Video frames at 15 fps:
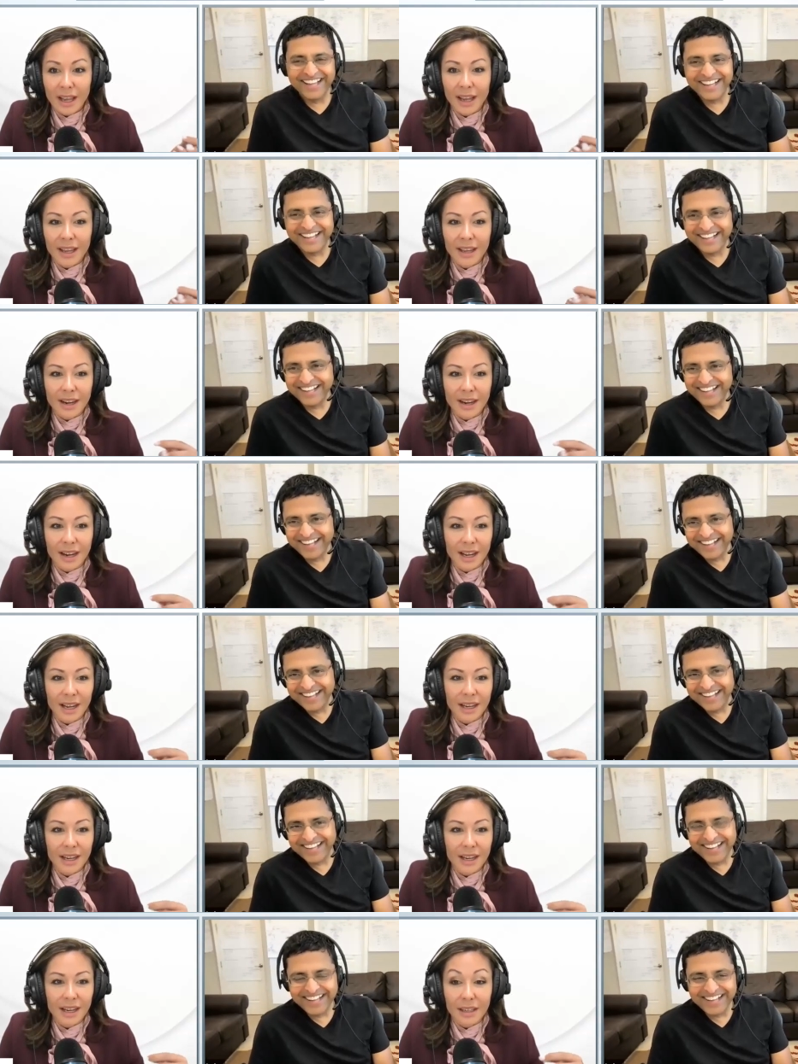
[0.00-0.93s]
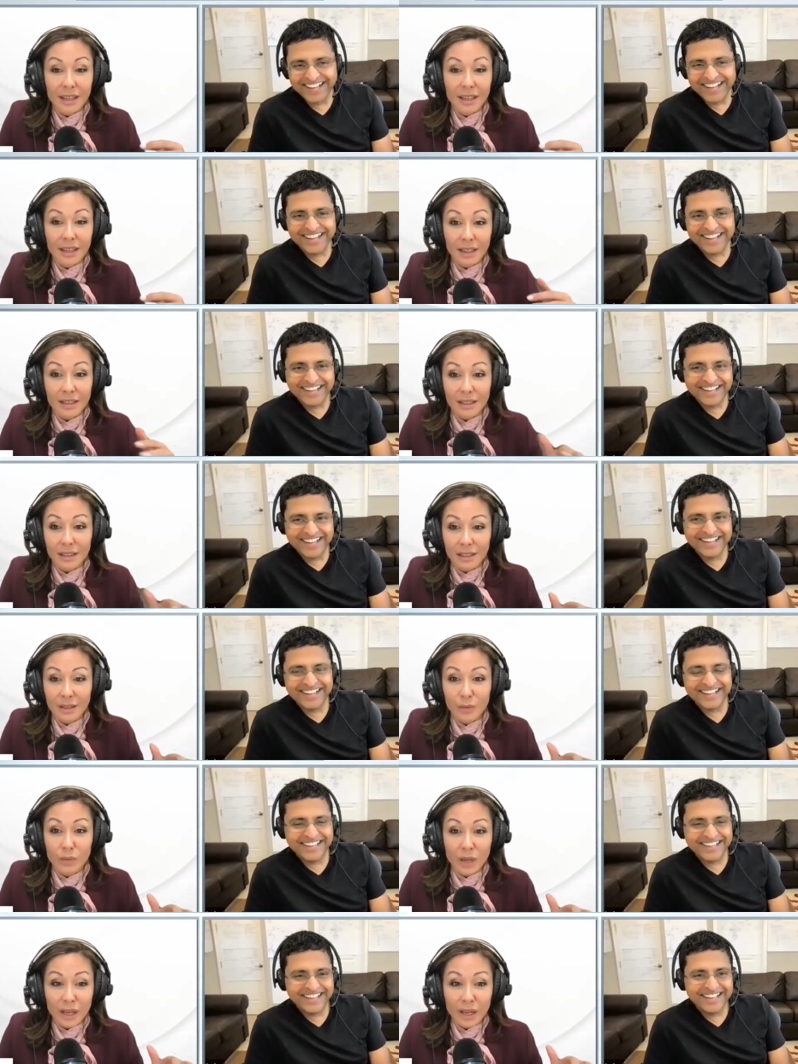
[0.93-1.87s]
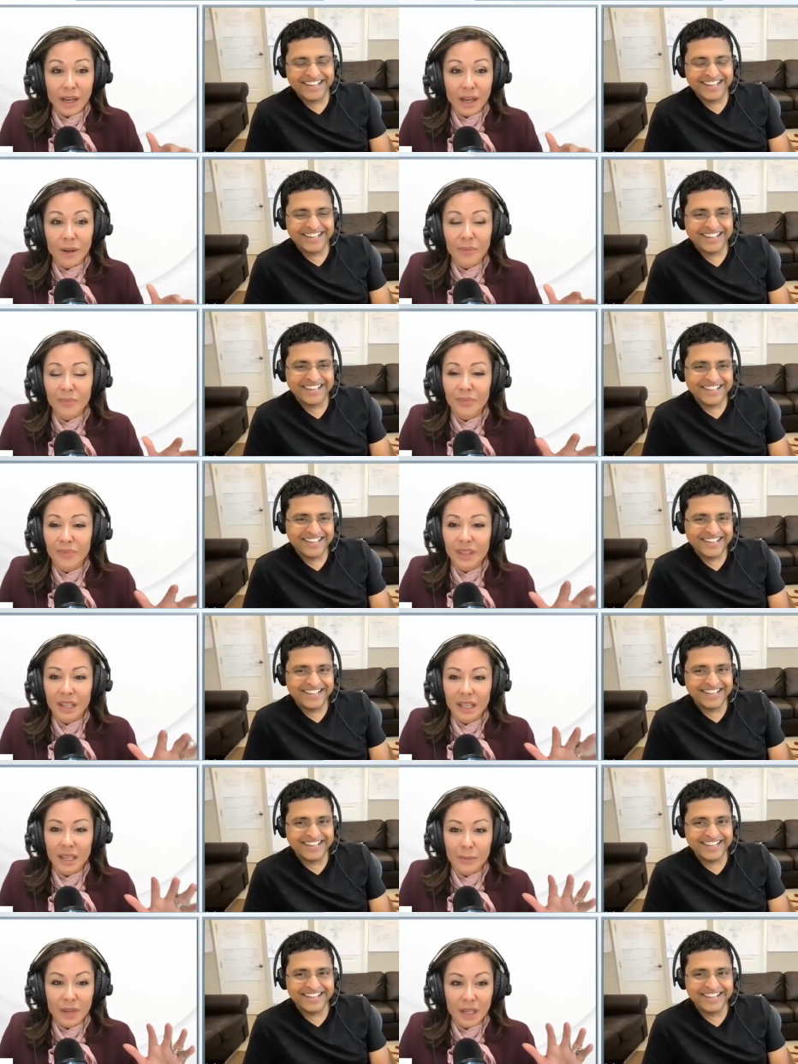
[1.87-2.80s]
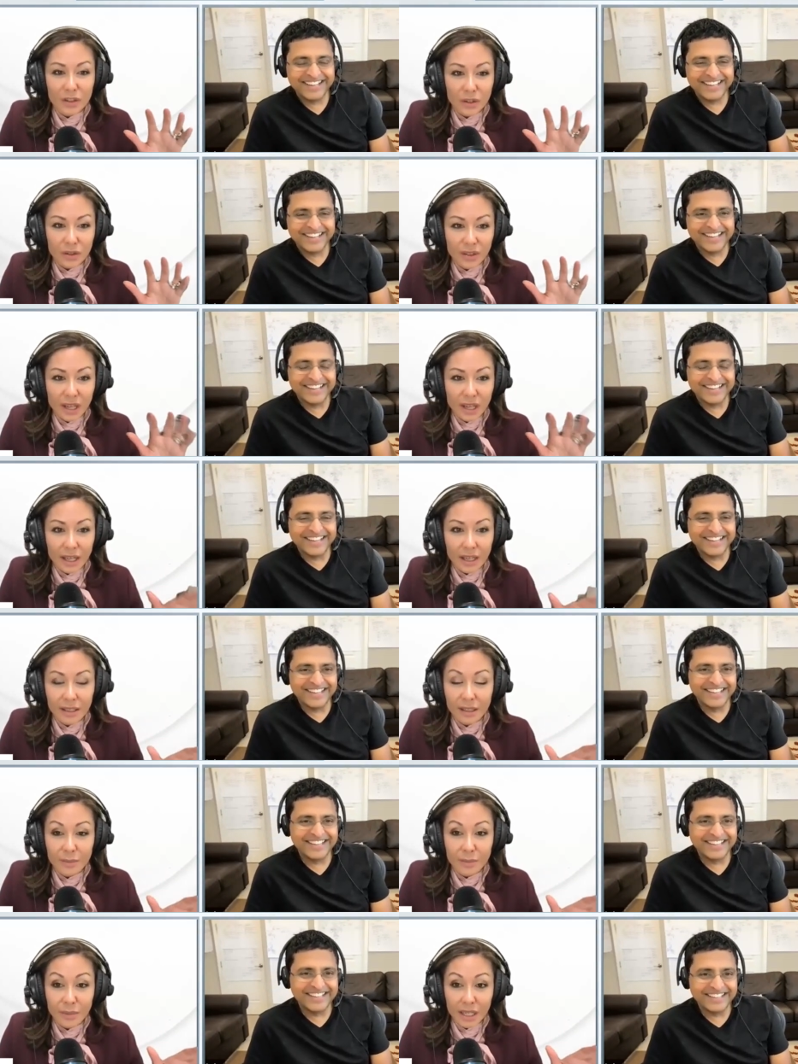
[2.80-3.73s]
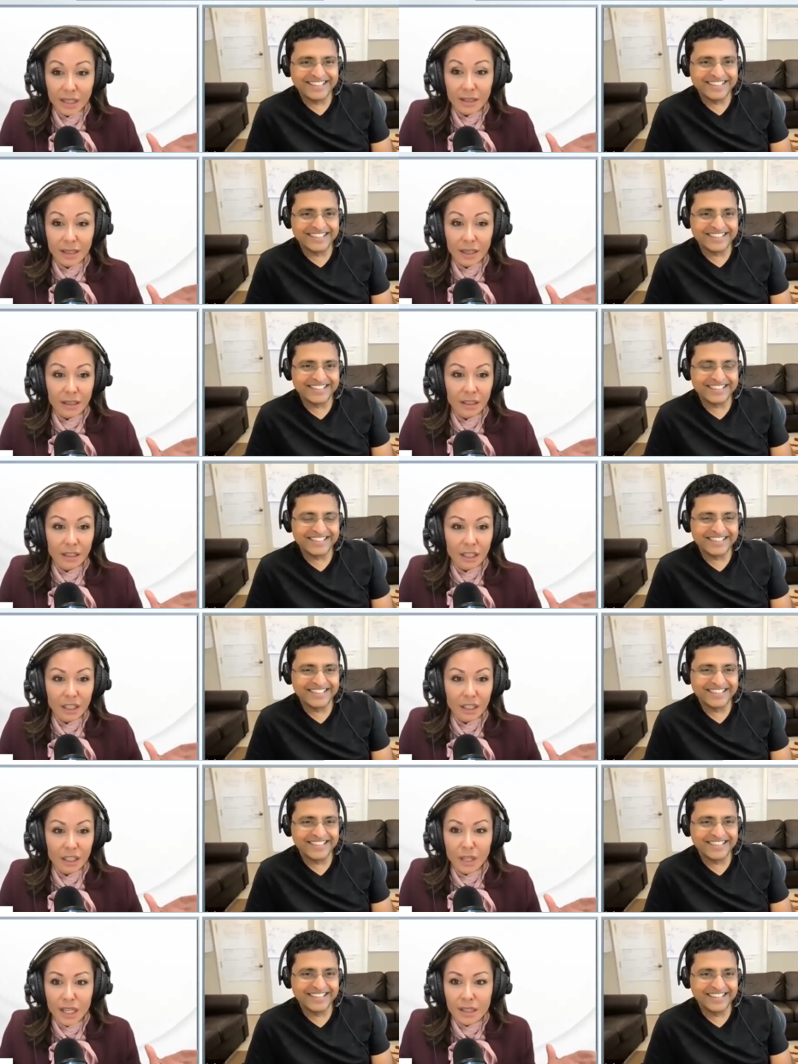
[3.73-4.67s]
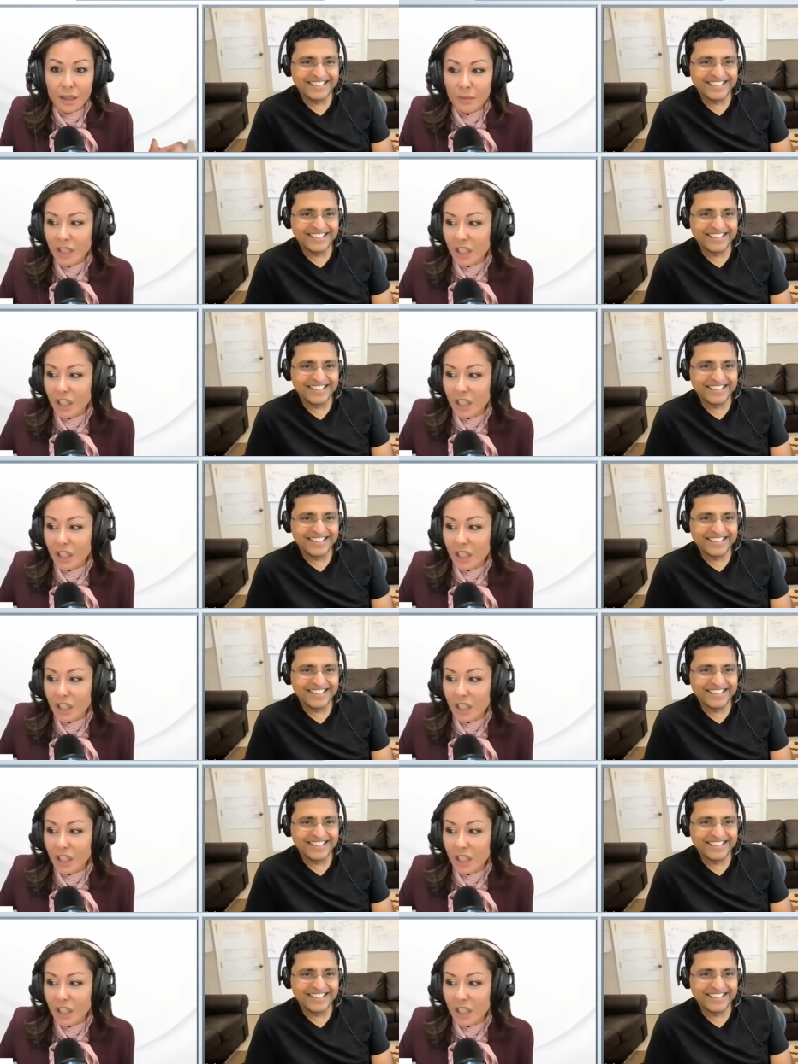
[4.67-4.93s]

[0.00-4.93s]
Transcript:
Speaker 1: and i i actually went out i made sure they had my kids had cleaning supplies and i'm